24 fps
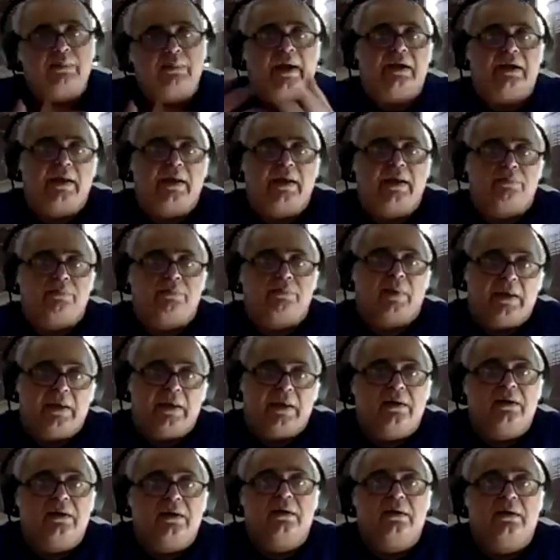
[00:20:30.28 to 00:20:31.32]
get money.
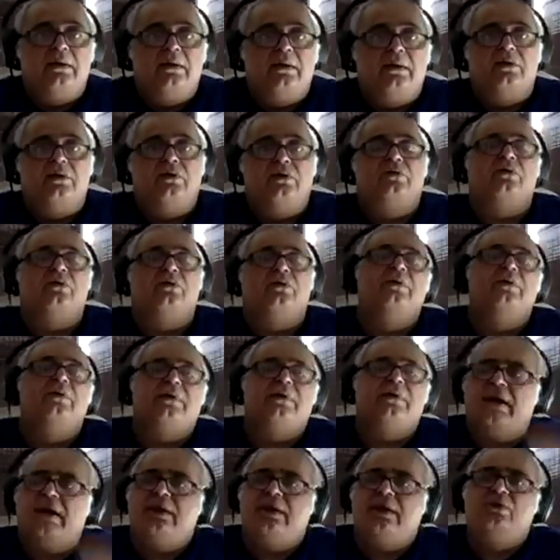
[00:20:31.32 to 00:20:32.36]
So he
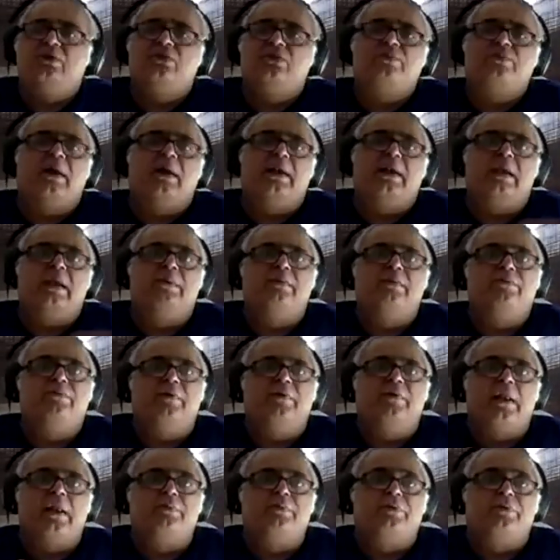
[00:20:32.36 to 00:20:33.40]
said, yeah, use my name if it
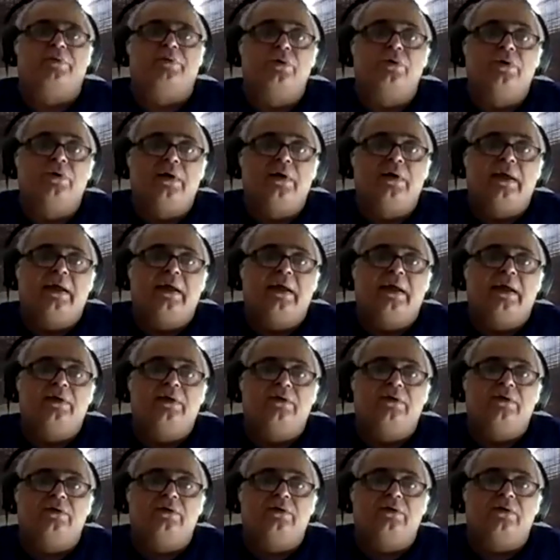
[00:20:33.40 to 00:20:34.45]
helps you.
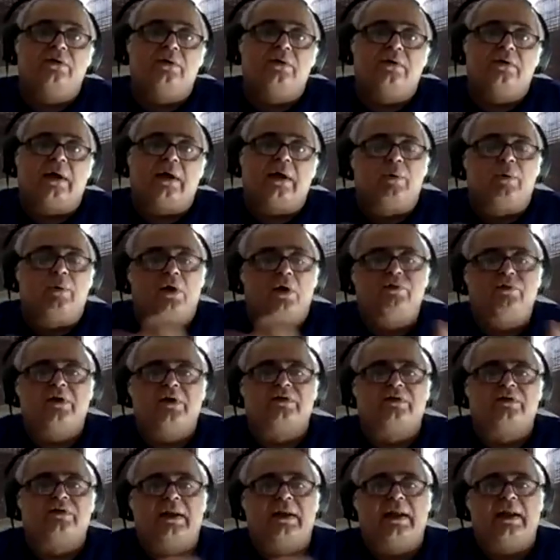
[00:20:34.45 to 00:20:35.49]
So I'm always
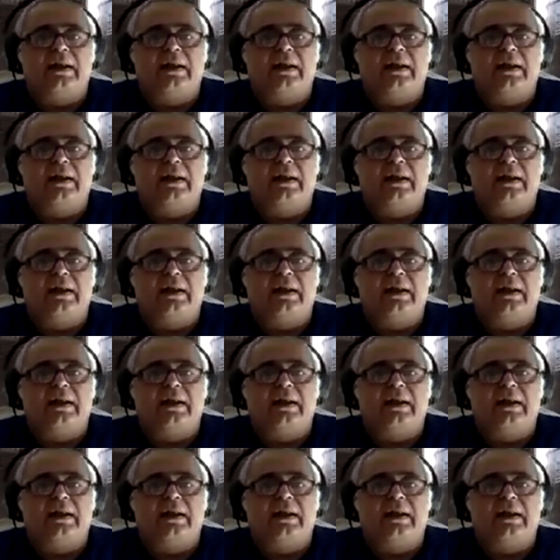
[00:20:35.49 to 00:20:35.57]
there and I